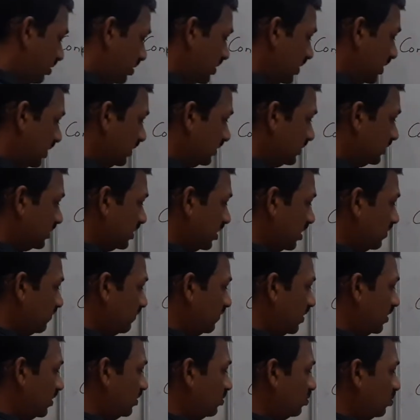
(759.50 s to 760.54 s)

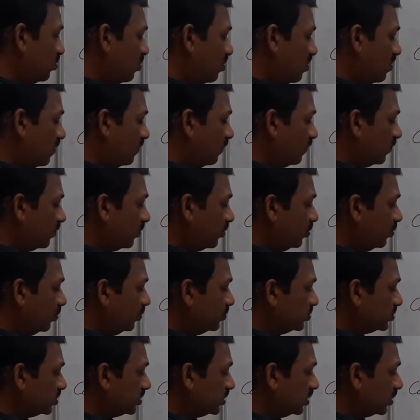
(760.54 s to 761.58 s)
1 of
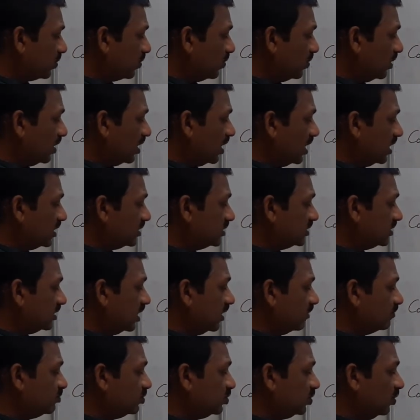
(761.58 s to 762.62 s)
Q0
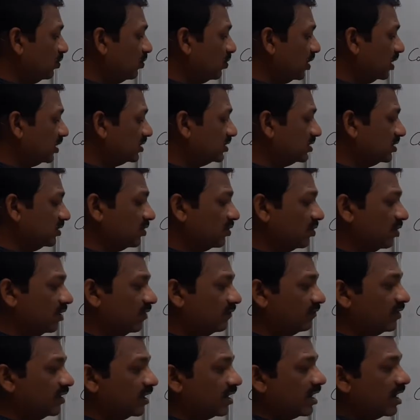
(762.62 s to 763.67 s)
dash epsilon
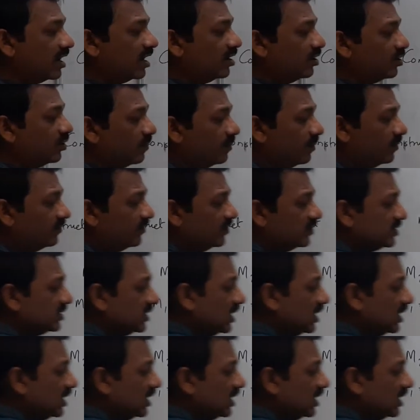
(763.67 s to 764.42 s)
x0. If the current top of the